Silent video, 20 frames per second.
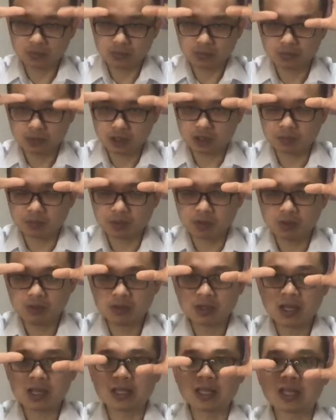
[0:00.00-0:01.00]
simple,
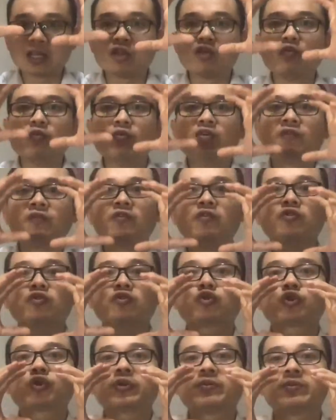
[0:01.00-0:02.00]
and then you move to
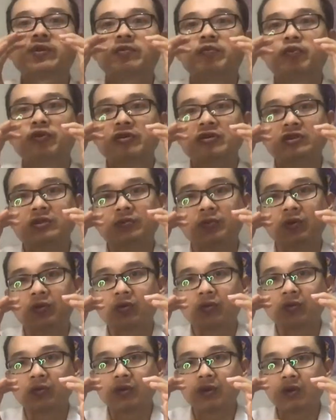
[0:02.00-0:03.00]
treatment principle.
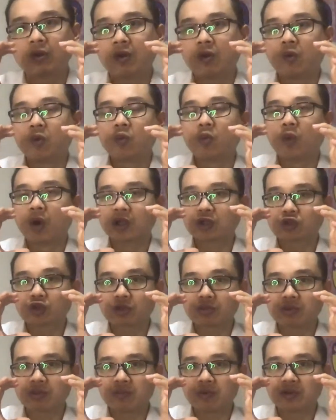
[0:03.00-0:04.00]
What
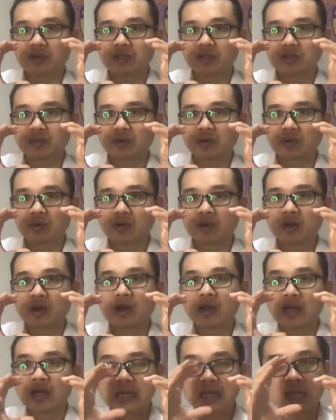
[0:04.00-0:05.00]
treatment principle?
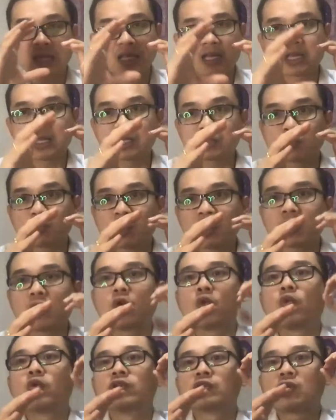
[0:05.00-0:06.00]
Kidney is weak,
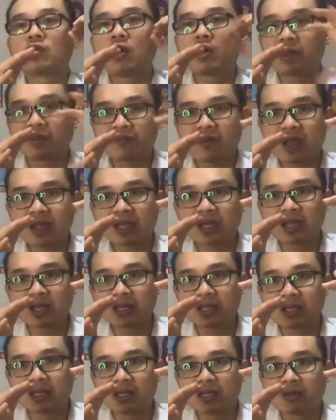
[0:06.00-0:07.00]
you tonify
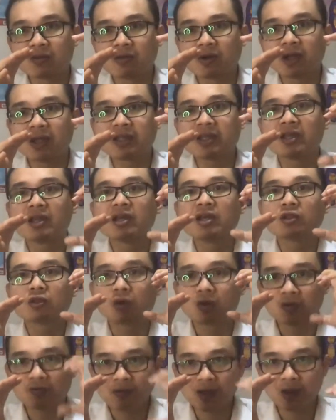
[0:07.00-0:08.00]
kidney, right?
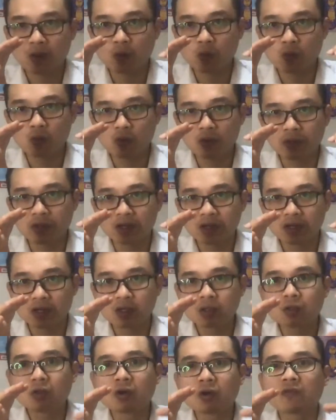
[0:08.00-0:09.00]
Tonify water.
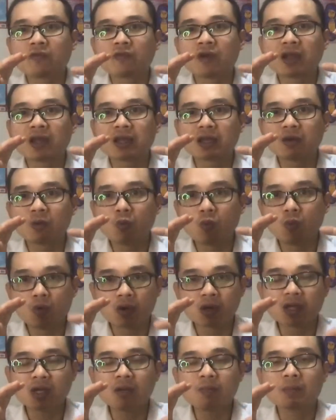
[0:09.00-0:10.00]
Tonify
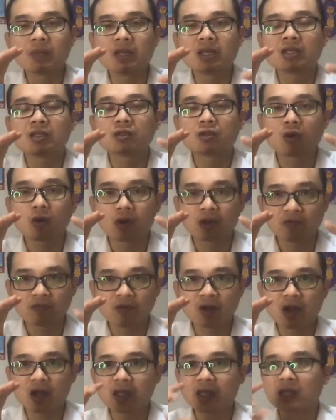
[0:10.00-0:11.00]
water means
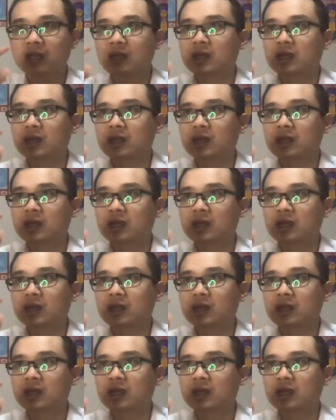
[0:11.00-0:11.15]
tonify